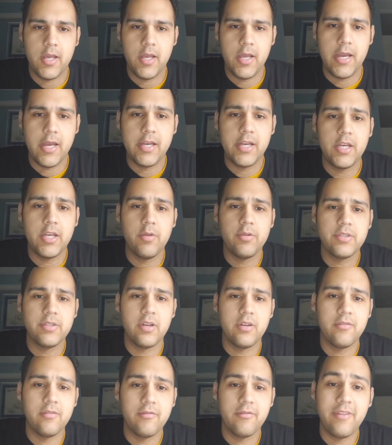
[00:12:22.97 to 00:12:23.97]
Any news
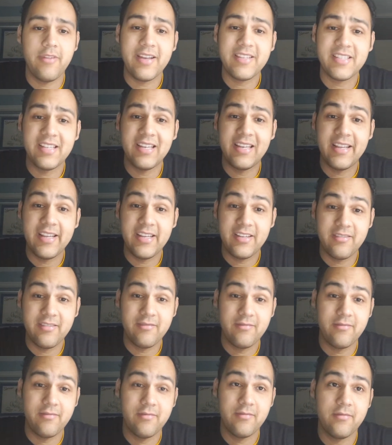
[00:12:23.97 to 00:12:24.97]
on Vaseline?
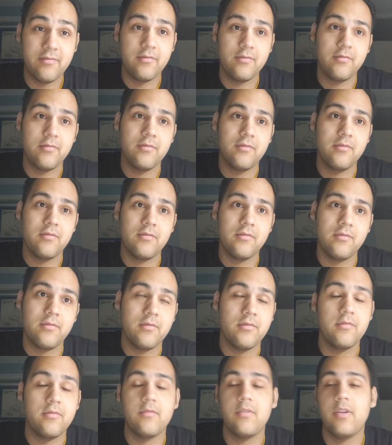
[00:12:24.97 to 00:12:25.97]

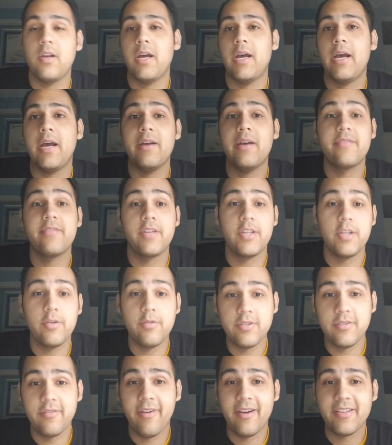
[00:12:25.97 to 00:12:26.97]
I haven't
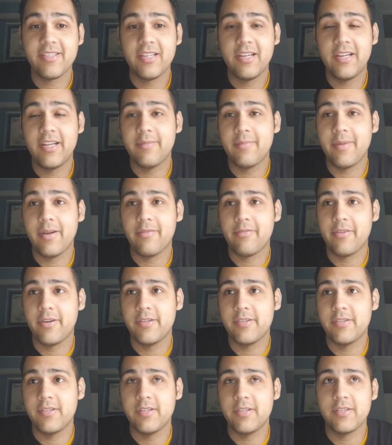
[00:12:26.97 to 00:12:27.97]
used Vaseline, my
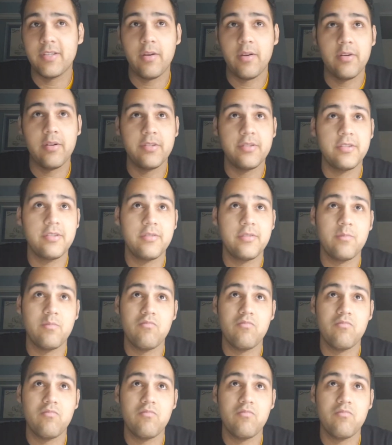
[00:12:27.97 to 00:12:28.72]
friend, since I was